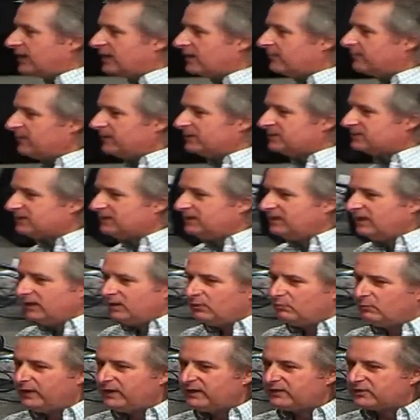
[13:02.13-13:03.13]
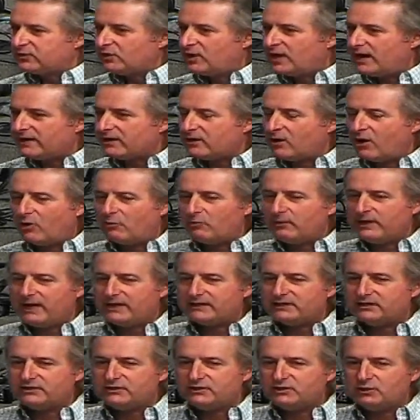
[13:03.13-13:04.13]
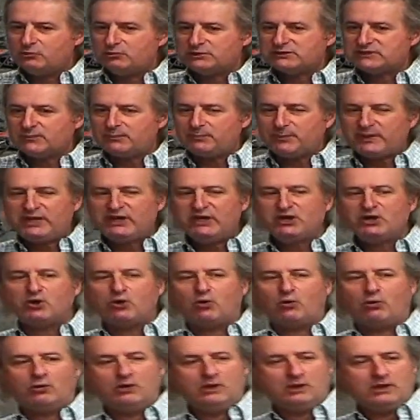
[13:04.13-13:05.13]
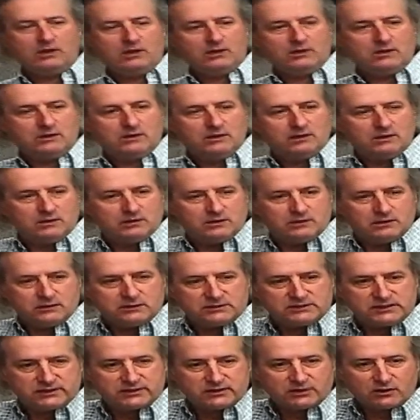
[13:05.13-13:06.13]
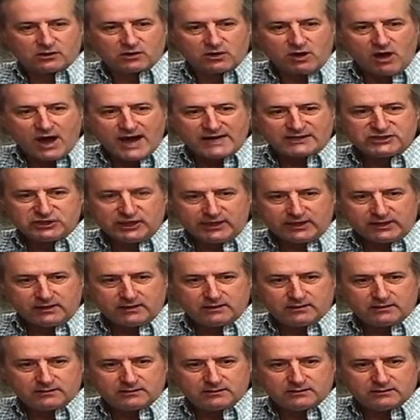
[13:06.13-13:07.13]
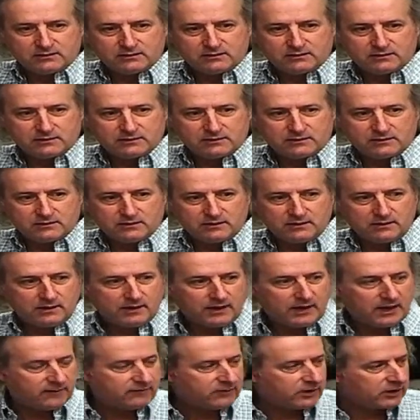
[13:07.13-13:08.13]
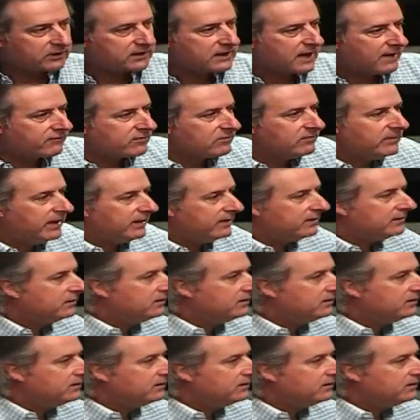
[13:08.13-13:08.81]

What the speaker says: appeal. See, we thought all we had to do was appeal to the logic of our government.